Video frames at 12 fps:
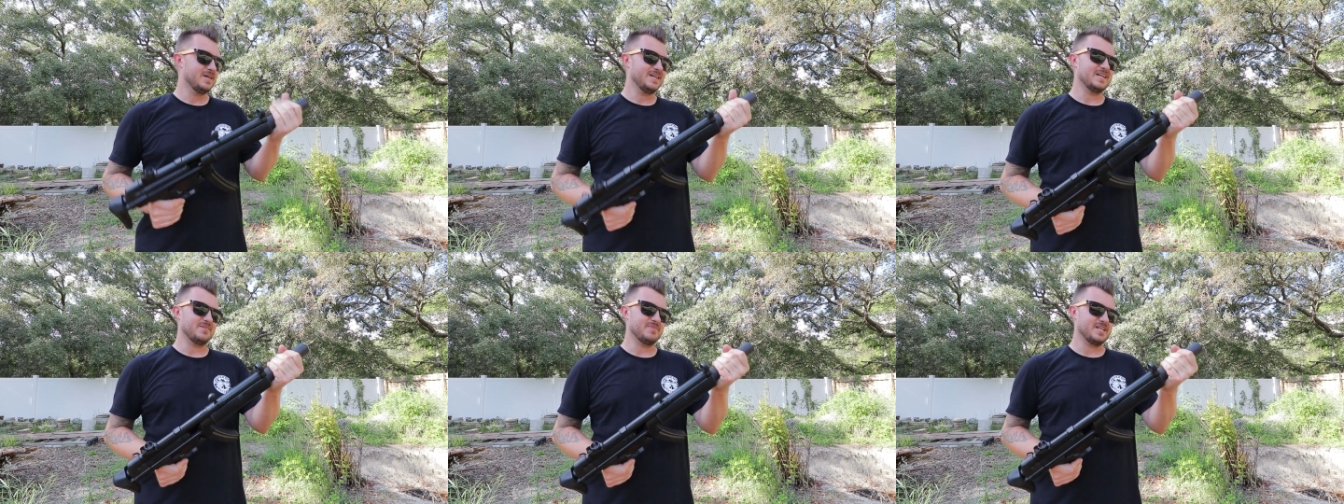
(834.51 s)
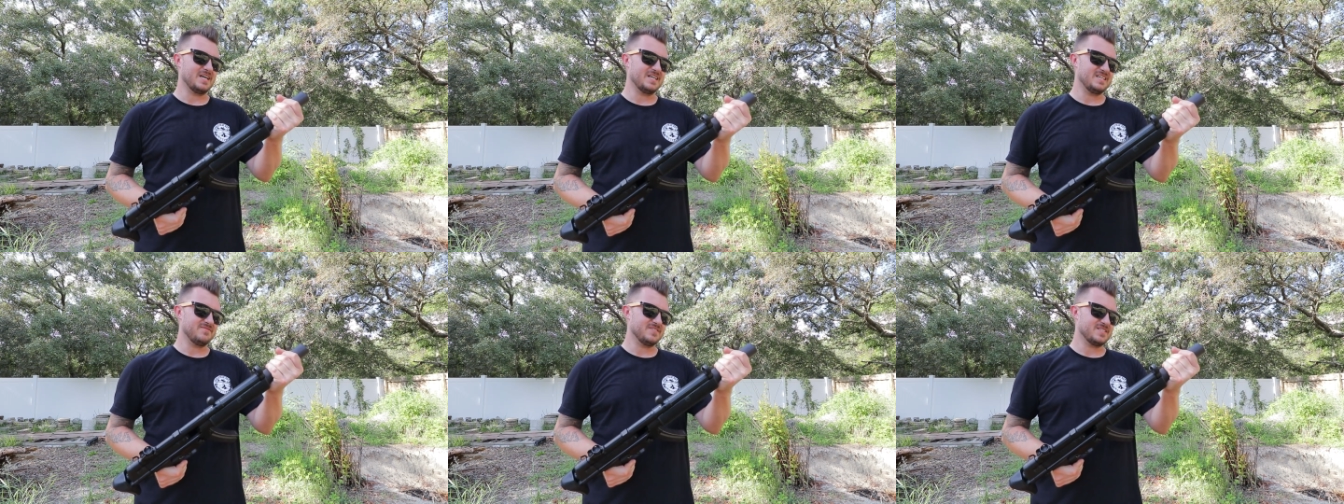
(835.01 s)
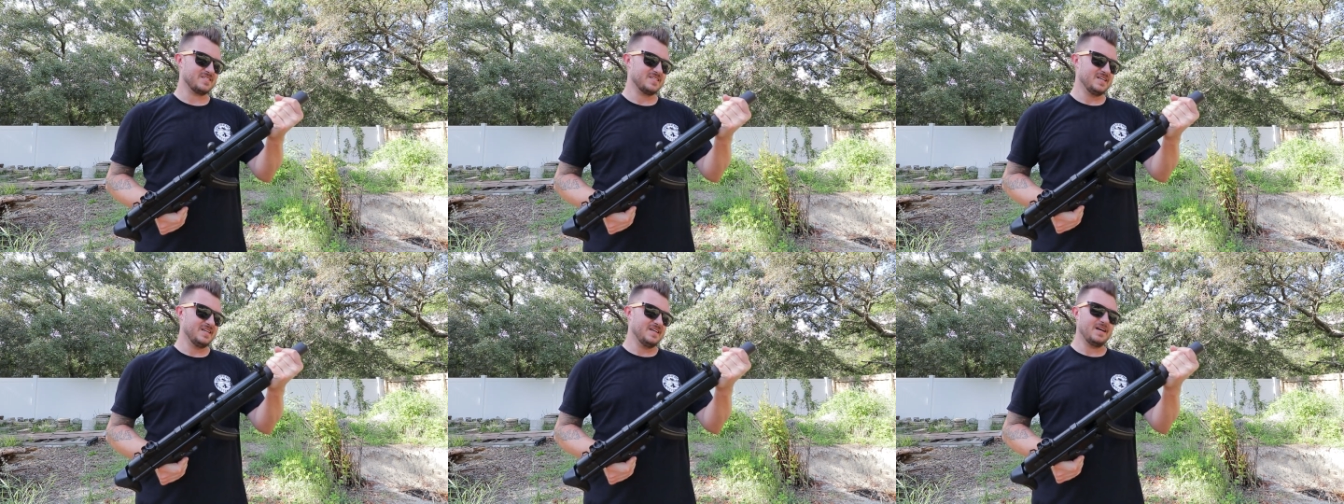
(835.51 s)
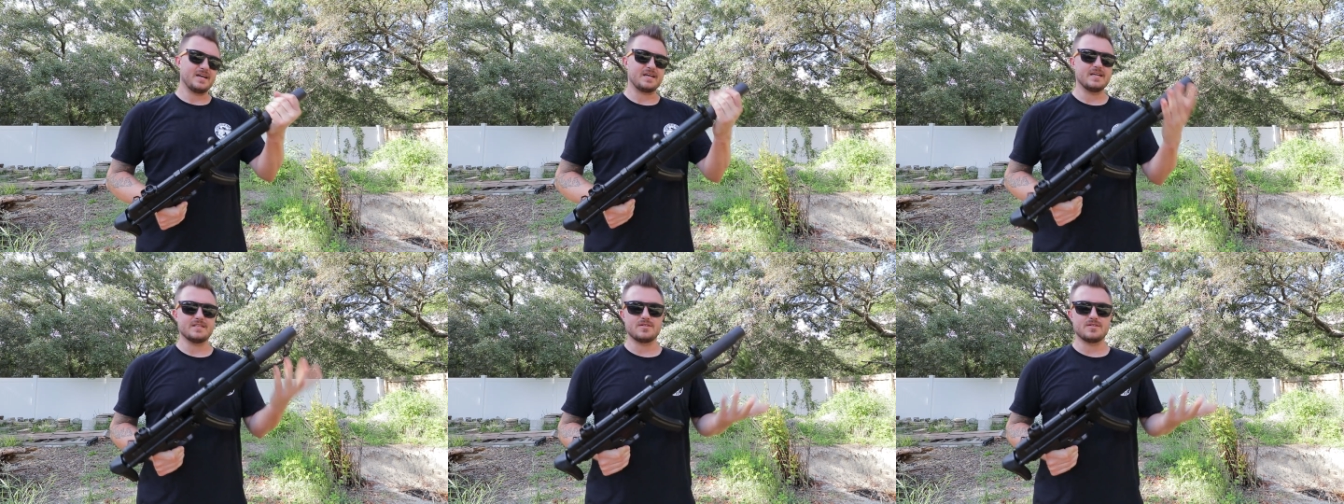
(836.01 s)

And I mean, I have this, I can't